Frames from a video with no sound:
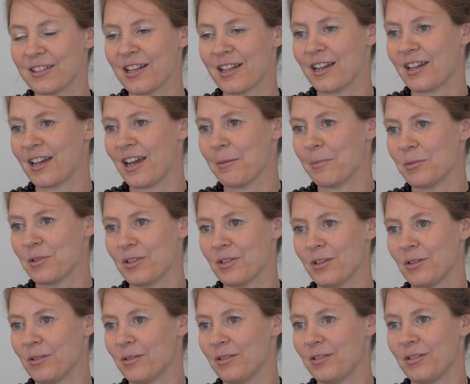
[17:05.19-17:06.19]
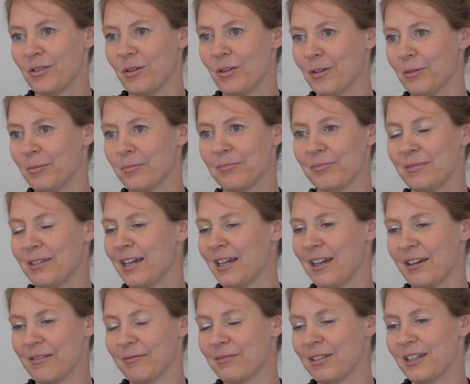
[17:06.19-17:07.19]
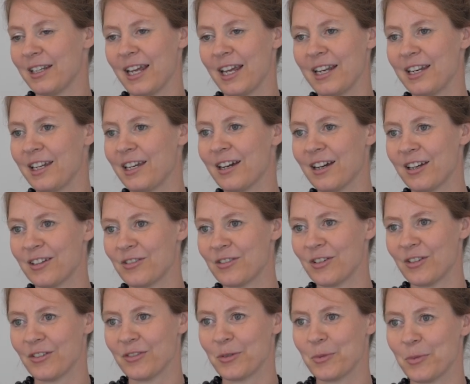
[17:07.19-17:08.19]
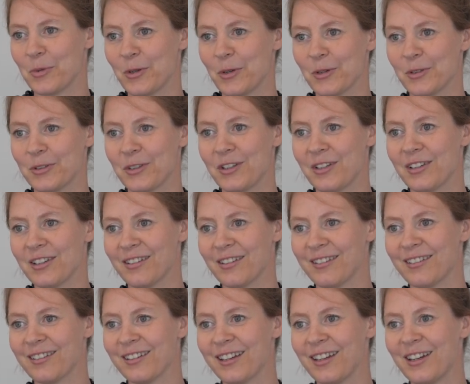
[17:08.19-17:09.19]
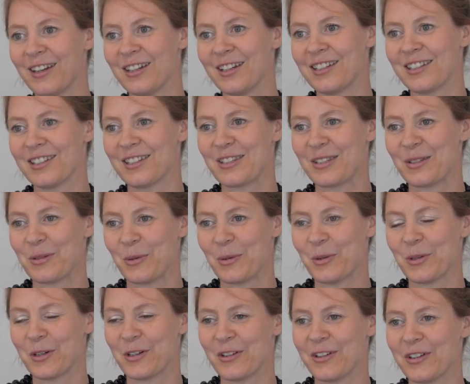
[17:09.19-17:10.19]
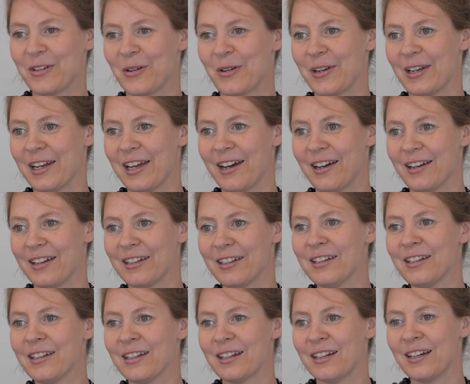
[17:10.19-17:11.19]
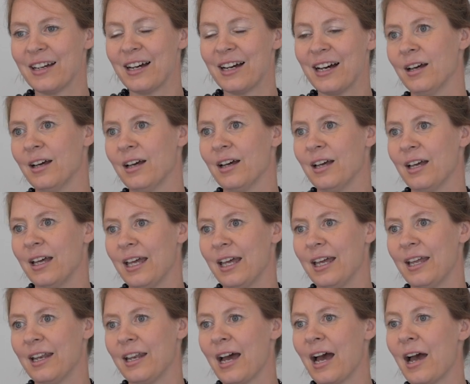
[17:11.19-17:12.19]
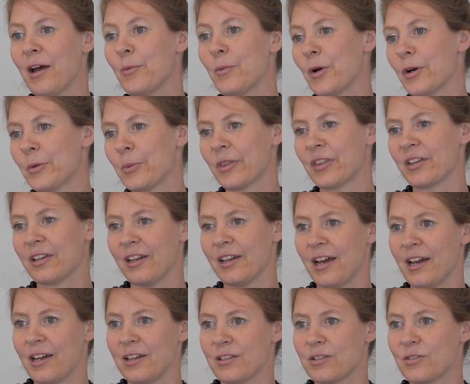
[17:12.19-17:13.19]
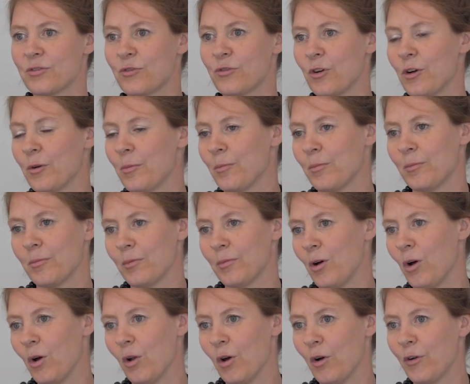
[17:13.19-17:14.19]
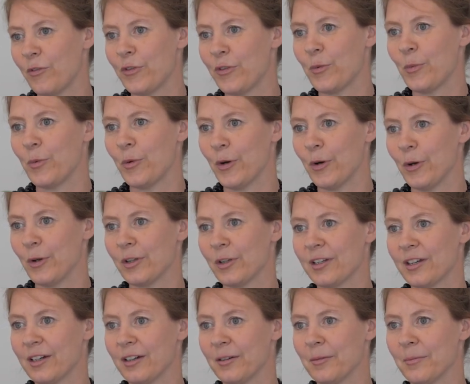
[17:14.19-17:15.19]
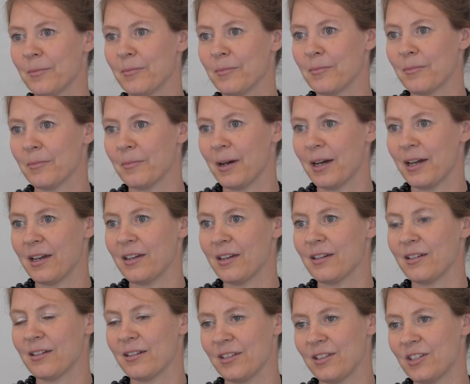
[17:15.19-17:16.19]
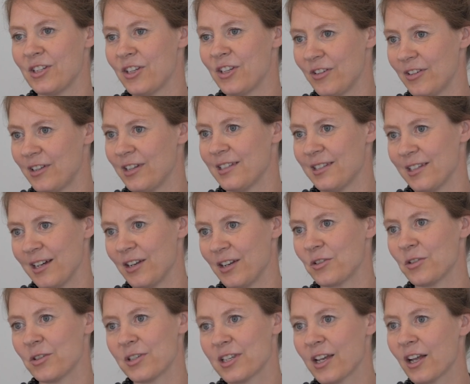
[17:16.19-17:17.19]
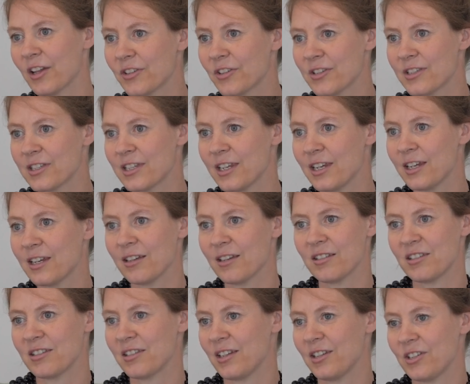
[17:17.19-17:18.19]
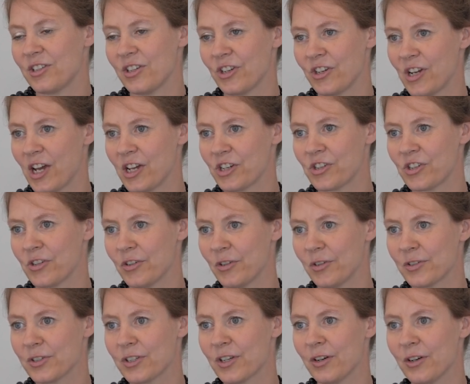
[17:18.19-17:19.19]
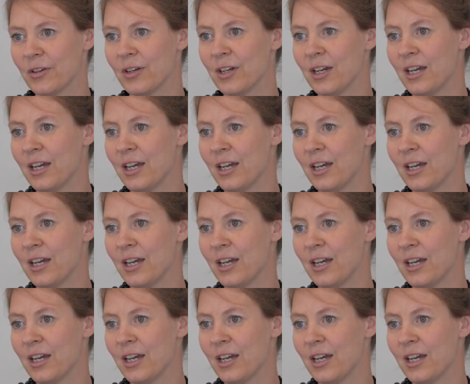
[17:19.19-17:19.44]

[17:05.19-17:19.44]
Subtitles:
like Amazon or in any country of the world. You can just order it online. And I work with clients from all over the world. My interior design consultancy is international, so